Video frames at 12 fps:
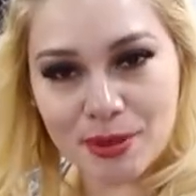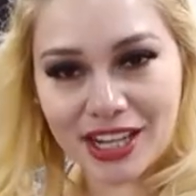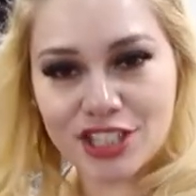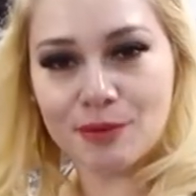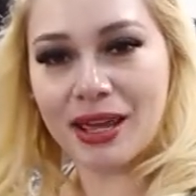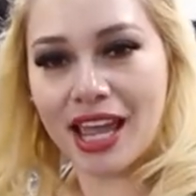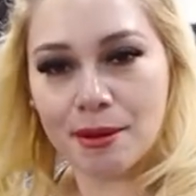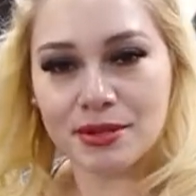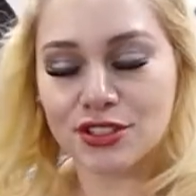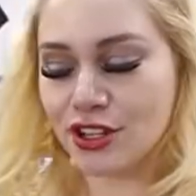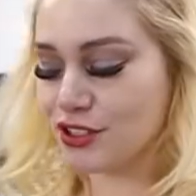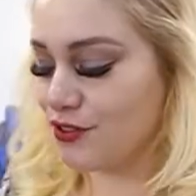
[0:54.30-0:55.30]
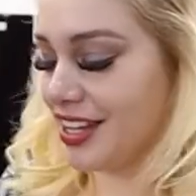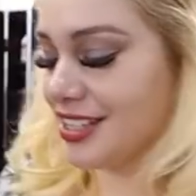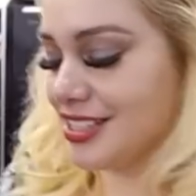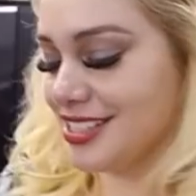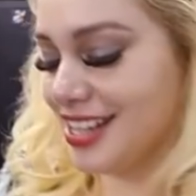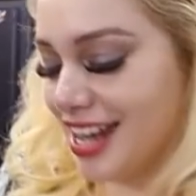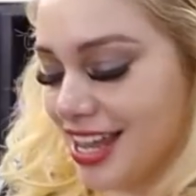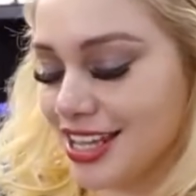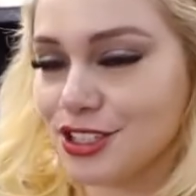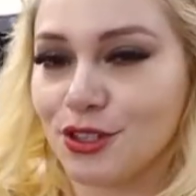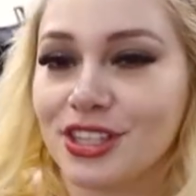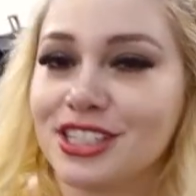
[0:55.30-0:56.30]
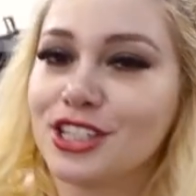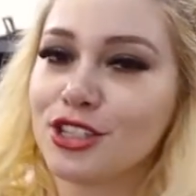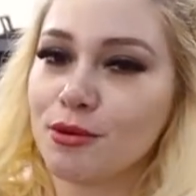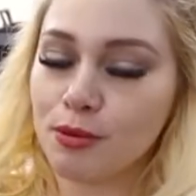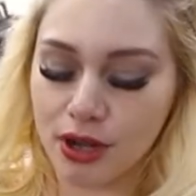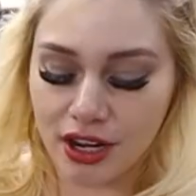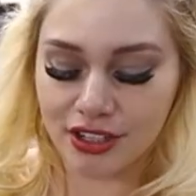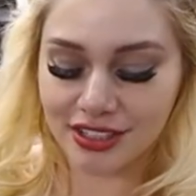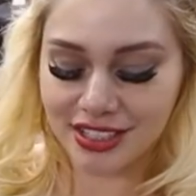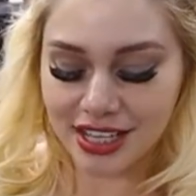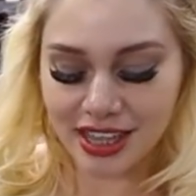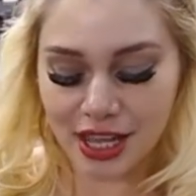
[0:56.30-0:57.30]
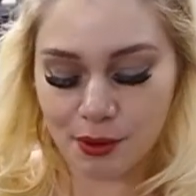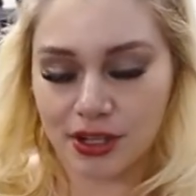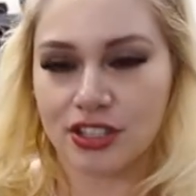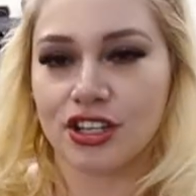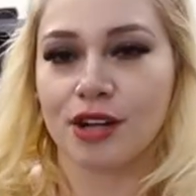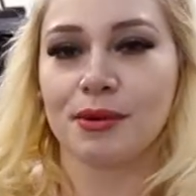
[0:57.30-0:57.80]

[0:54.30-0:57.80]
back to my Amazon finds today. So this is the product that we're going to talk